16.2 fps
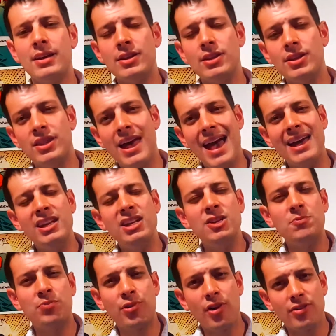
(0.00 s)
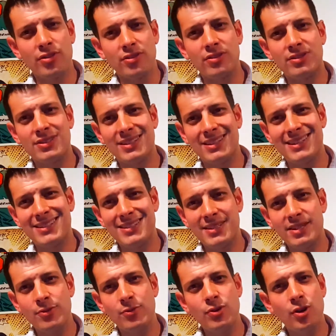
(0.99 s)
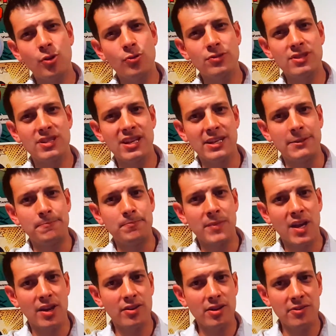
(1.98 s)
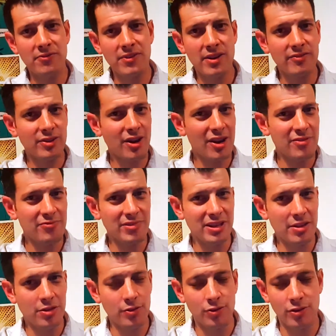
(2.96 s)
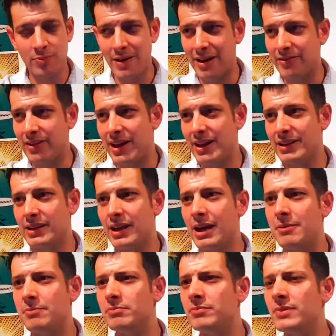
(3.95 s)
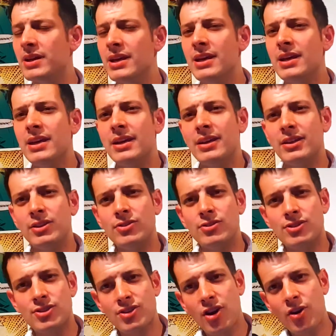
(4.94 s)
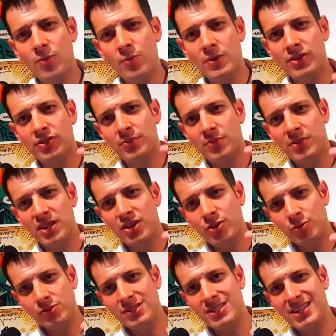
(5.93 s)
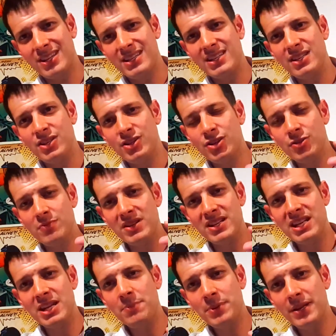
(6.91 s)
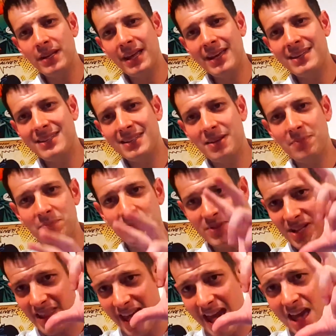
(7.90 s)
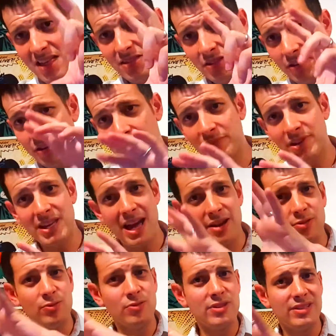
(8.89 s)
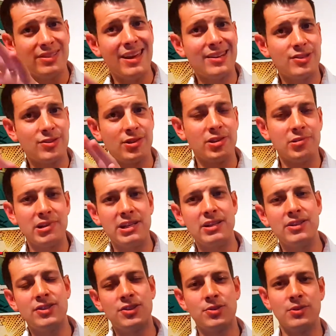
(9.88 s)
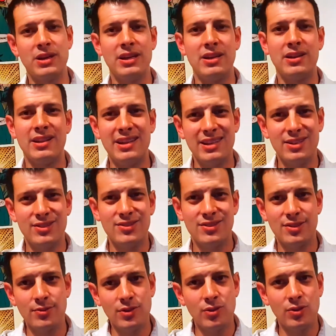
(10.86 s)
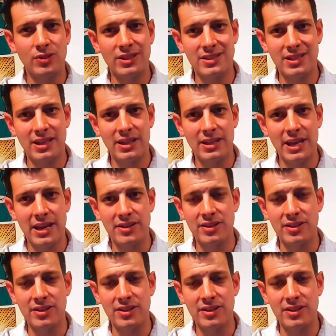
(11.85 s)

The end product is still called tea. I don't know if you ever kind of really thought about that. You start with something called tea, you manipulate it to the nth degree, add all this extra ingredients to it, and then you still call it tea at the end.